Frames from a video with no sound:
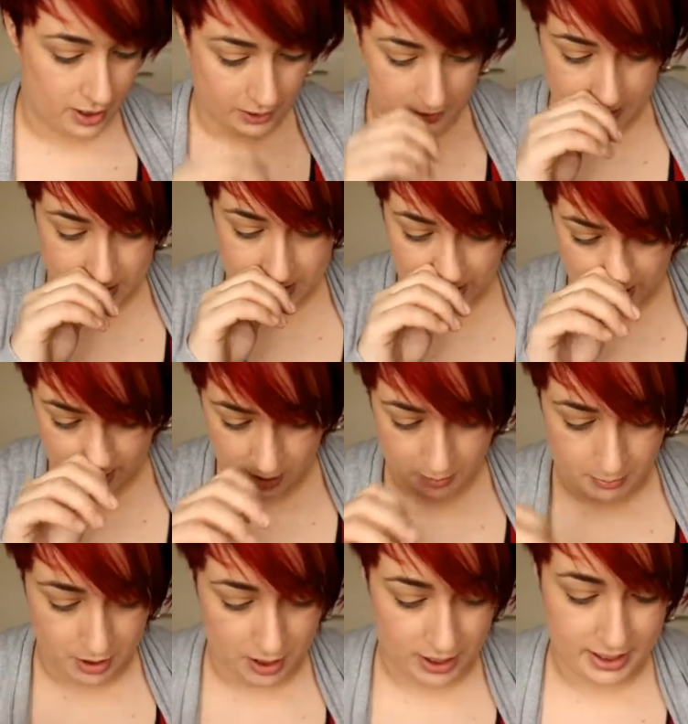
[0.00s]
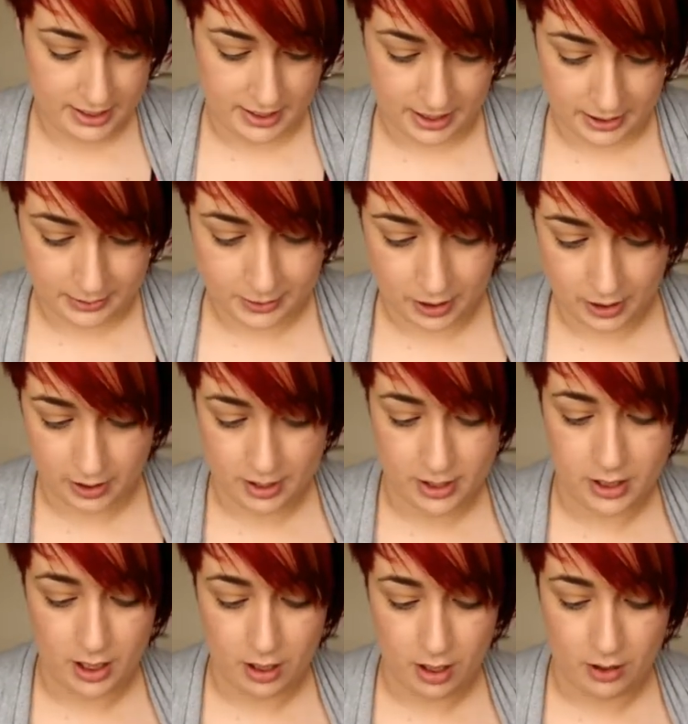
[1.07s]
I'm going to start on my eyes now. I'm going to
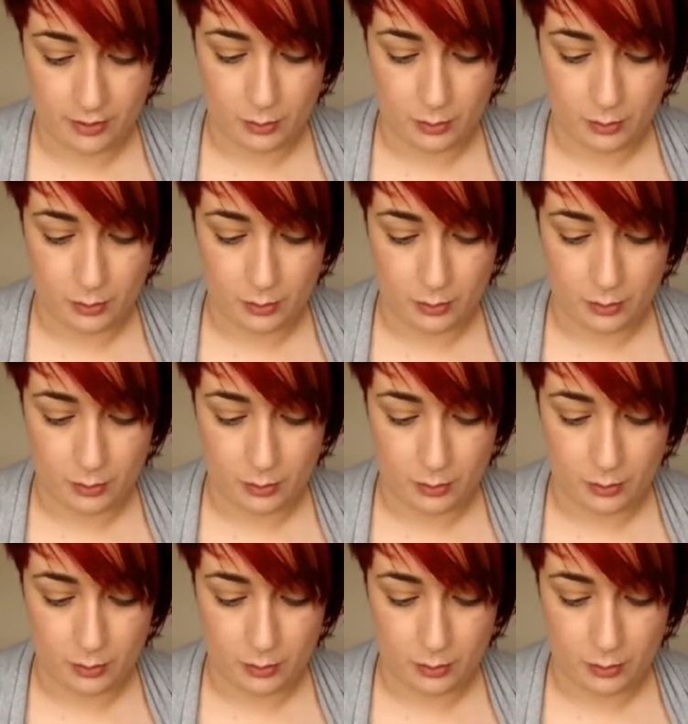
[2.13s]
start off